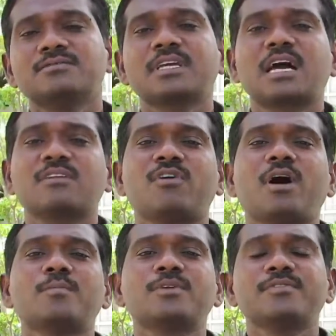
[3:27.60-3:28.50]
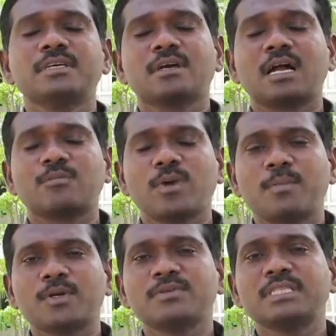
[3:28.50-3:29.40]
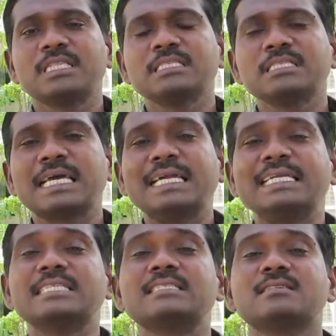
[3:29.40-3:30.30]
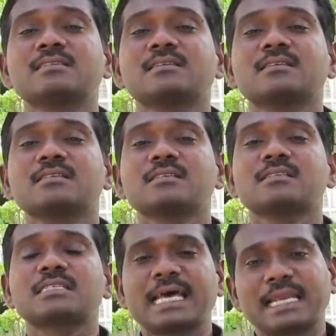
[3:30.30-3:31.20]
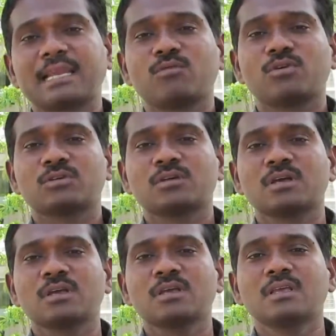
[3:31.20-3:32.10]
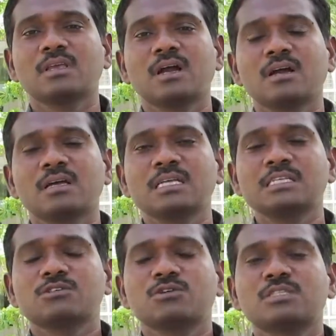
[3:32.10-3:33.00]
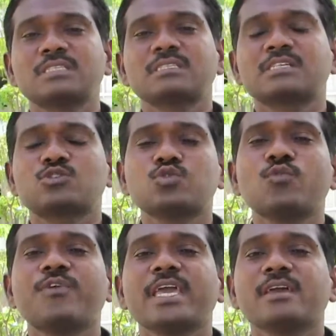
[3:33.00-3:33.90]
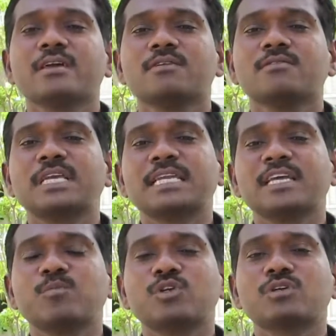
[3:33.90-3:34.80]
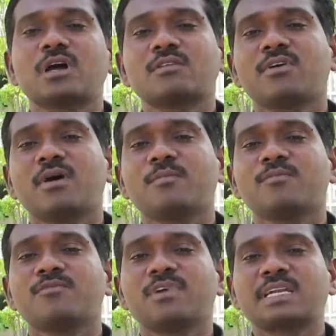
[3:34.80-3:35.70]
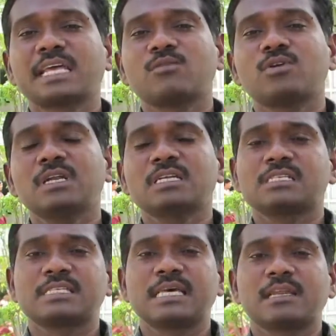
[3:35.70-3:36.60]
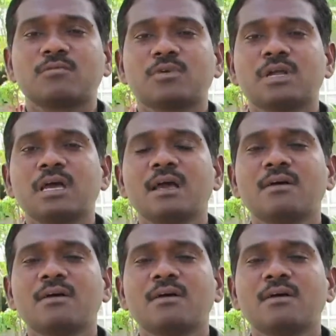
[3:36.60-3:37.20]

we confirmed we confirmed with this it is sterile one yeah so this is a two way we can able to confirm fertile one and sterile one